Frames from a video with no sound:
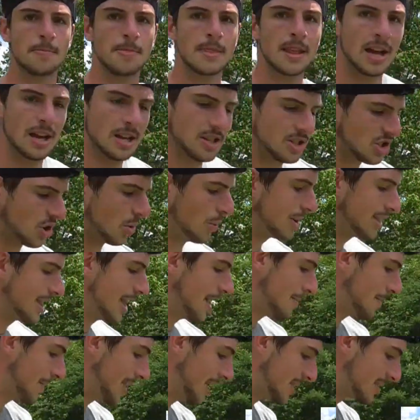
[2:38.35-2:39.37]
So what that
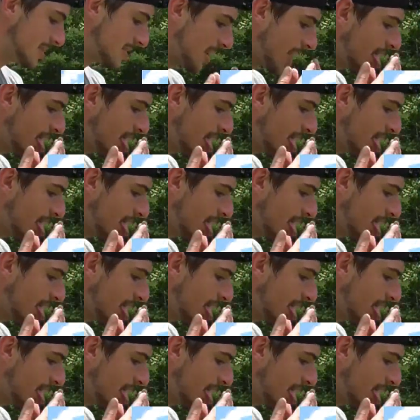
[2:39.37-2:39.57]
means